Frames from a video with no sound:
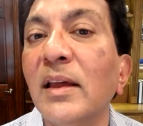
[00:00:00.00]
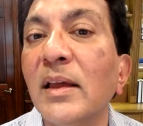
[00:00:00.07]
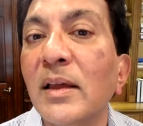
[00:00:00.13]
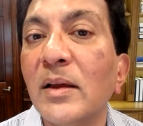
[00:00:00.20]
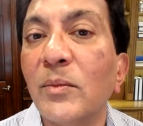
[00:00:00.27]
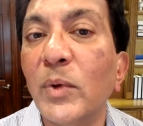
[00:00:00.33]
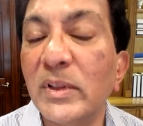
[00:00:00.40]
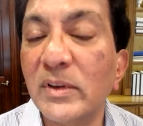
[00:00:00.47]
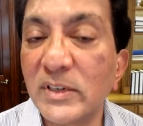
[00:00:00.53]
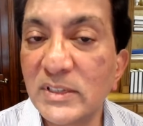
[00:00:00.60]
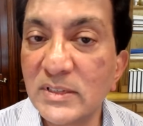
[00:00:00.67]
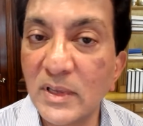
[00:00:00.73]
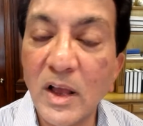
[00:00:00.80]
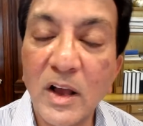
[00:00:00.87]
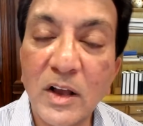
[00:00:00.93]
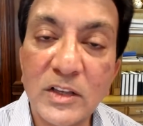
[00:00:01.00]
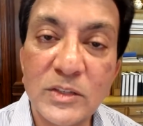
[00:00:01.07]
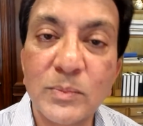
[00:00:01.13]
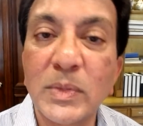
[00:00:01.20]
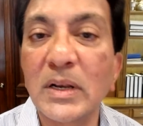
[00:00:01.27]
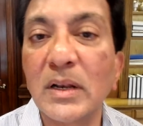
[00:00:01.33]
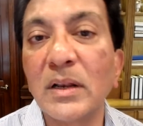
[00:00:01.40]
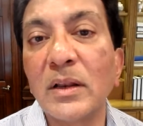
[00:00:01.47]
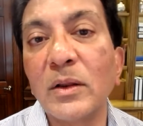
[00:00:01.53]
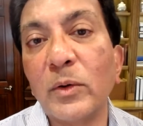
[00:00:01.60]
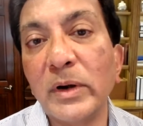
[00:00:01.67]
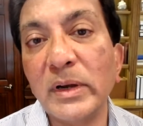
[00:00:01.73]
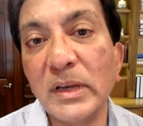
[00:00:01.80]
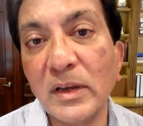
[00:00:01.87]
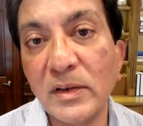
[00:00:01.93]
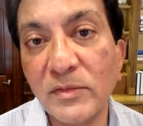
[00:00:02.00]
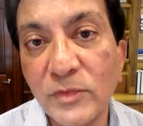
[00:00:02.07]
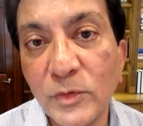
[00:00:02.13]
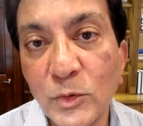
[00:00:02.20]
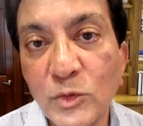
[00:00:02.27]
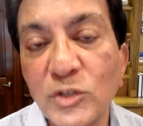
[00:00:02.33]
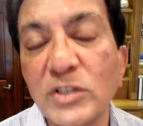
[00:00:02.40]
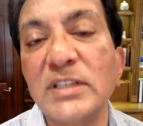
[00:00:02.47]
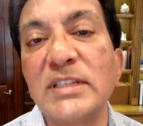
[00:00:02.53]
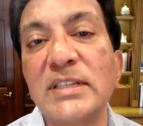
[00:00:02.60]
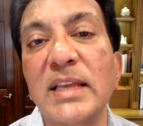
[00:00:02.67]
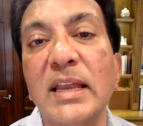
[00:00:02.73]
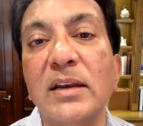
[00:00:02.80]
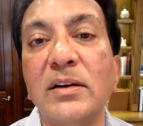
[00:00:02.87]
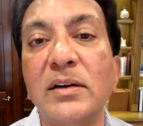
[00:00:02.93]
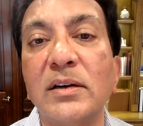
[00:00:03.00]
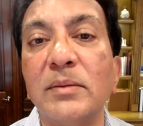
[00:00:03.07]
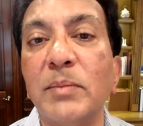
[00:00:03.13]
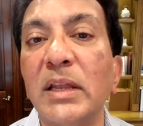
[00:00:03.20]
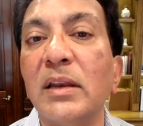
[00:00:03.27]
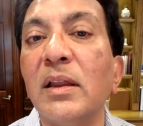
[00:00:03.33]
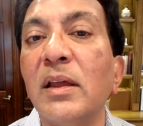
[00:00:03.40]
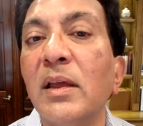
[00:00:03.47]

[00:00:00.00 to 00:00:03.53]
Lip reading: whether it's the hospital or an infusion center, but